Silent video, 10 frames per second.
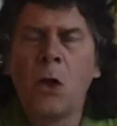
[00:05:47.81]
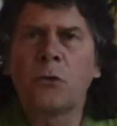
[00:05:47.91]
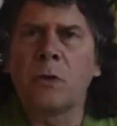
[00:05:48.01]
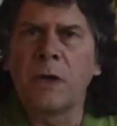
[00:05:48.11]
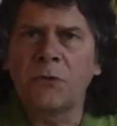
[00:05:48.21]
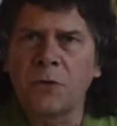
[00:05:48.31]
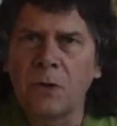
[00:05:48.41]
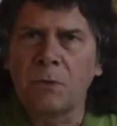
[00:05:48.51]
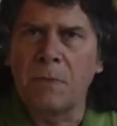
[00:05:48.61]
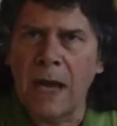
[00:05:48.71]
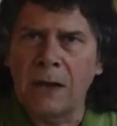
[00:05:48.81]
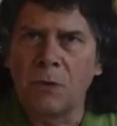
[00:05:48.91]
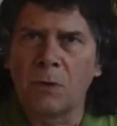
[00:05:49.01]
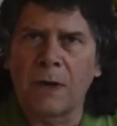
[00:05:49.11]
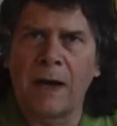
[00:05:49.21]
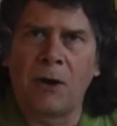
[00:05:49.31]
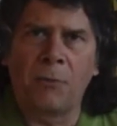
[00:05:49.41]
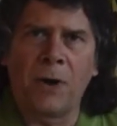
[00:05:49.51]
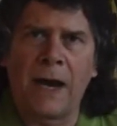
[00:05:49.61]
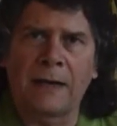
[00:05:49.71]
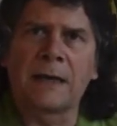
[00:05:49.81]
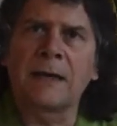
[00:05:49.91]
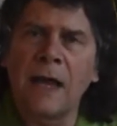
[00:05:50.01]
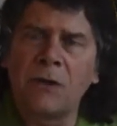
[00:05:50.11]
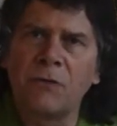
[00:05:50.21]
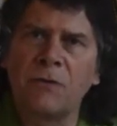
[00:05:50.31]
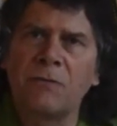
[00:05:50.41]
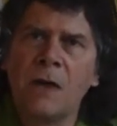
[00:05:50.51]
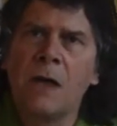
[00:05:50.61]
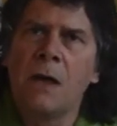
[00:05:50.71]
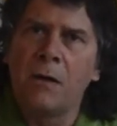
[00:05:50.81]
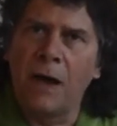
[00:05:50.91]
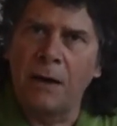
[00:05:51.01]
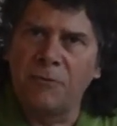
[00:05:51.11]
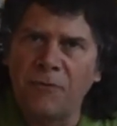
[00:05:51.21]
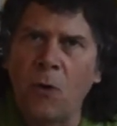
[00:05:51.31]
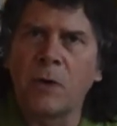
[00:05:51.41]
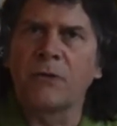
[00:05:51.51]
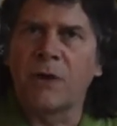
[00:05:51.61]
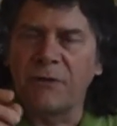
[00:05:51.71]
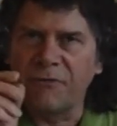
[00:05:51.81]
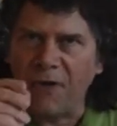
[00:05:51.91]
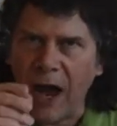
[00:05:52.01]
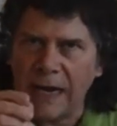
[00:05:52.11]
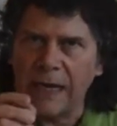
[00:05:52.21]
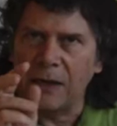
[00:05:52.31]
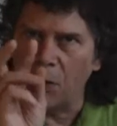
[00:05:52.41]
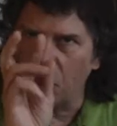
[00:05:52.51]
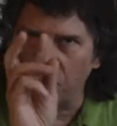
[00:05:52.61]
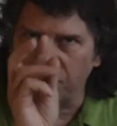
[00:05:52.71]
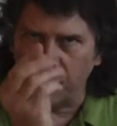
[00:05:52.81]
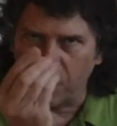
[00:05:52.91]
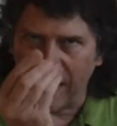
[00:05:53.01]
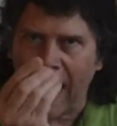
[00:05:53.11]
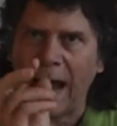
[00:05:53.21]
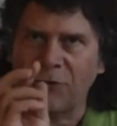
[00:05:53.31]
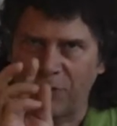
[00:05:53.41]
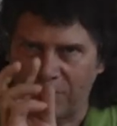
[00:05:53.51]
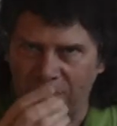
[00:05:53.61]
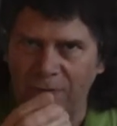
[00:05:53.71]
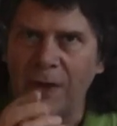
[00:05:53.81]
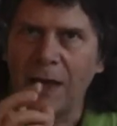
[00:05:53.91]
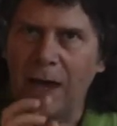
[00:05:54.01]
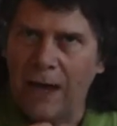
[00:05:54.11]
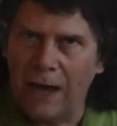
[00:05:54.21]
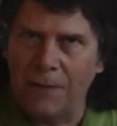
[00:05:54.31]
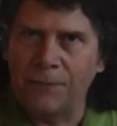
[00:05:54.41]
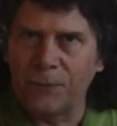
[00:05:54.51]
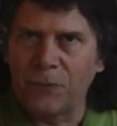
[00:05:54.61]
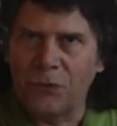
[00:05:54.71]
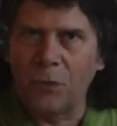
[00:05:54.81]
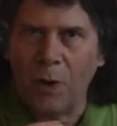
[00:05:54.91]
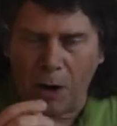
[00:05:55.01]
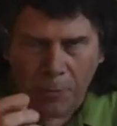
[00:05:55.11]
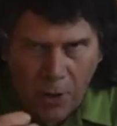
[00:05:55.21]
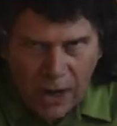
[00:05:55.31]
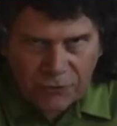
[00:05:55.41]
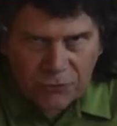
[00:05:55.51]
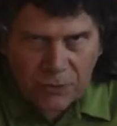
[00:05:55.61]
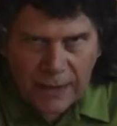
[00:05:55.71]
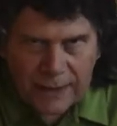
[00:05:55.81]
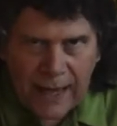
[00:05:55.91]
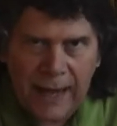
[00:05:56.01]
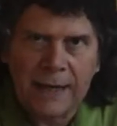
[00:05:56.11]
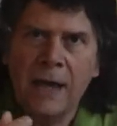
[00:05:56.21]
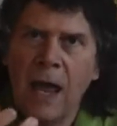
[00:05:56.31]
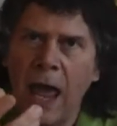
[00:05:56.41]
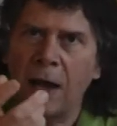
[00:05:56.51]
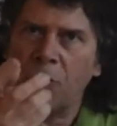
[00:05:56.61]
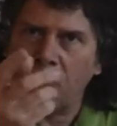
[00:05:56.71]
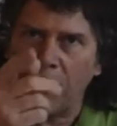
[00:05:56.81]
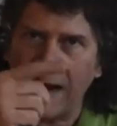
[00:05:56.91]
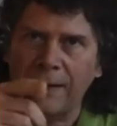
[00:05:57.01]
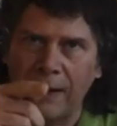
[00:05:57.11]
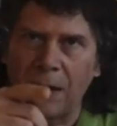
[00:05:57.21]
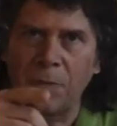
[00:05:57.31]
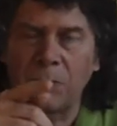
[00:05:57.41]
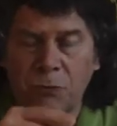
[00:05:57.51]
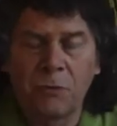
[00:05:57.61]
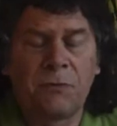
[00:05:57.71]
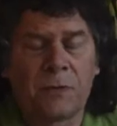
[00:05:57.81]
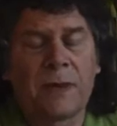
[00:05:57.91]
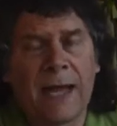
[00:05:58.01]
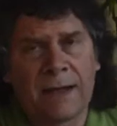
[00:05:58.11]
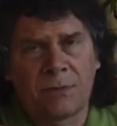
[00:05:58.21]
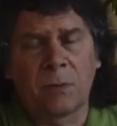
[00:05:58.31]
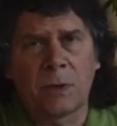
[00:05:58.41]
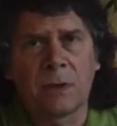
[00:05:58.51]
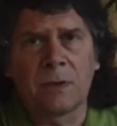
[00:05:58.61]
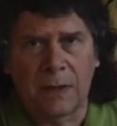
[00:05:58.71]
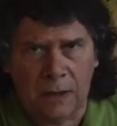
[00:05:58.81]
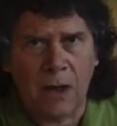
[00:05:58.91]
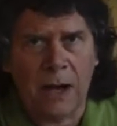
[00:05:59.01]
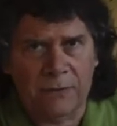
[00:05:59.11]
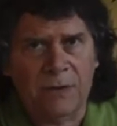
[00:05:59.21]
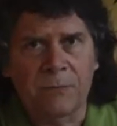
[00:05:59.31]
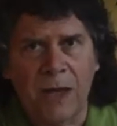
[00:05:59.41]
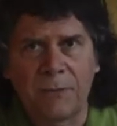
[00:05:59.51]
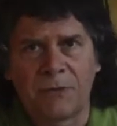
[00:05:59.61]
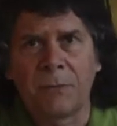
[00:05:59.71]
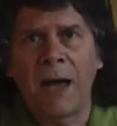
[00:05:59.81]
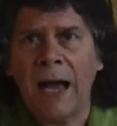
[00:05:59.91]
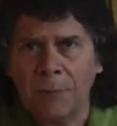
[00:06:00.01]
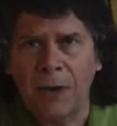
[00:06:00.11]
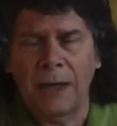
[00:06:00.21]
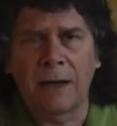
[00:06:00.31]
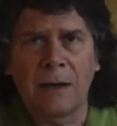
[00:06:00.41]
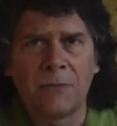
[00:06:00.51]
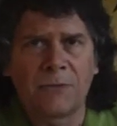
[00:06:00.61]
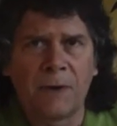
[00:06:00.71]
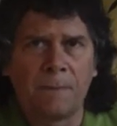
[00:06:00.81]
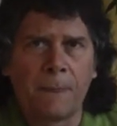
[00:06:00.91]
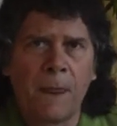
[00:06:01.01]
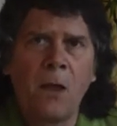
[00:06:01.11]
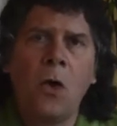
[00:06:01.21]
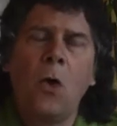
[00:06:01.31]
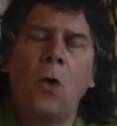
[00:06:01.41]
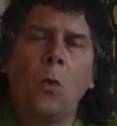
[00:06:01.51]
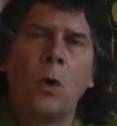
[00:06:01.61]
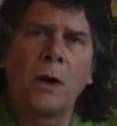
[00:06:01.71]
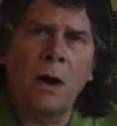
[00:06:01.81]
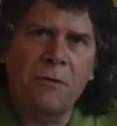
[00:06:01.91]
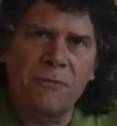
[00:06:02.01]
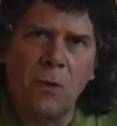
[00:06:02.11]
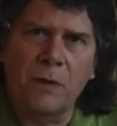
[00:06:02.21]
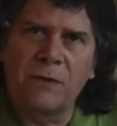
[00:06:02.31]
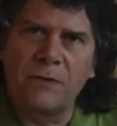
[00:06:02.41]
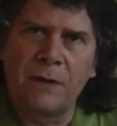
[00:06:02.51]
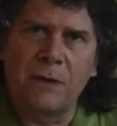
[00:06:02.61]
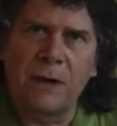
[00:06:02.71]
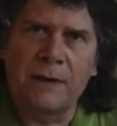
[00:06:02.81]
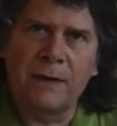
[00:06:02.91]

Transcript: Traditional manual chiropractic tends to focus on finding those reactions to our posture like that and correcting them, and truthfully that's where a lot of sometimes the back pain comes from. What our focus here at